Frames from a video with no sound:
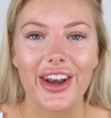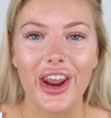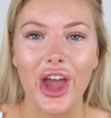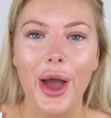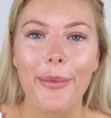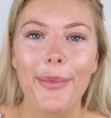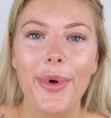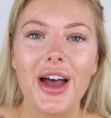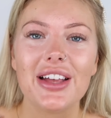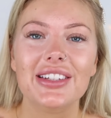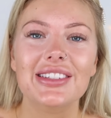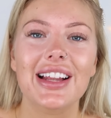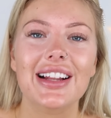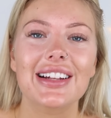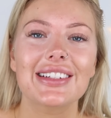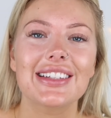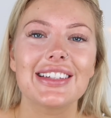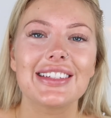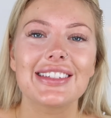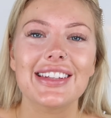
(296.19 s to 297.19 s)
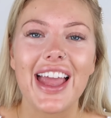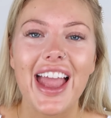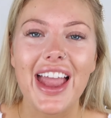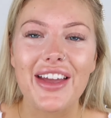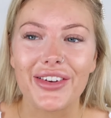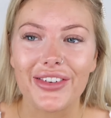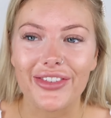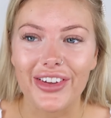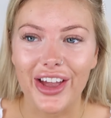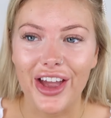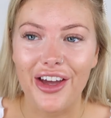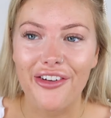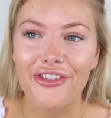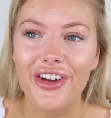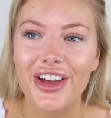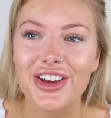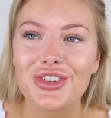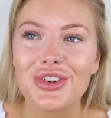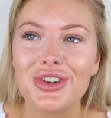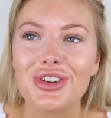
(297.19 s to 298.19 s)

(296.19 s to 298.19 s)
Her personality is everything. Her facial